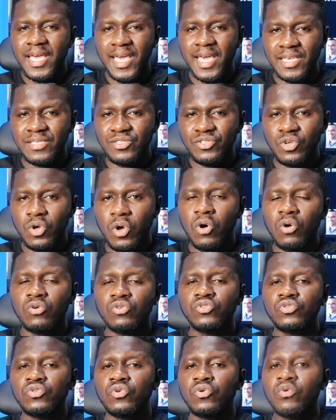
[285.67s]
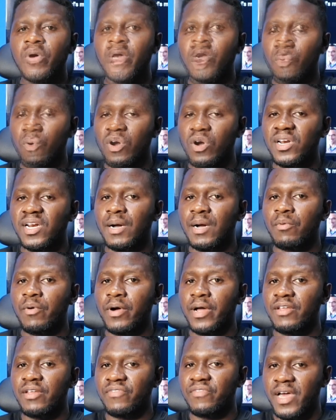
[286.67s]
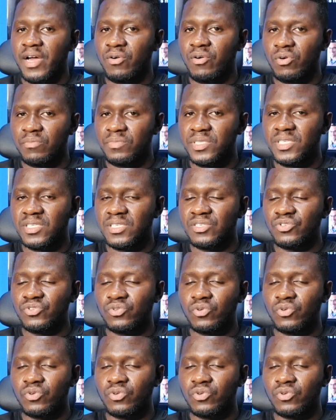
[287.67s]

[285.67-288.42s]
is also a World Cup qualifier competition.